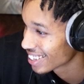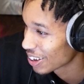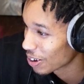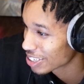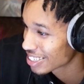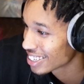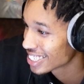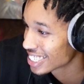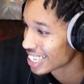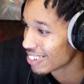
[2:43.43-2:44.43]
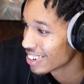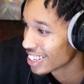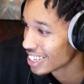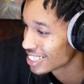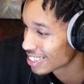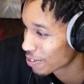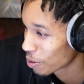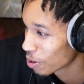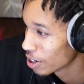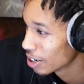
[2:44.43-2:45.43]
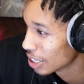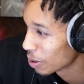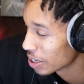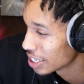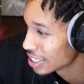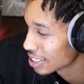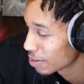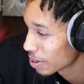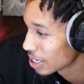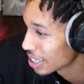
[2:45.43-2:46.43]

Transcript: That's all I say. What is it for real? Like, what is it, bro?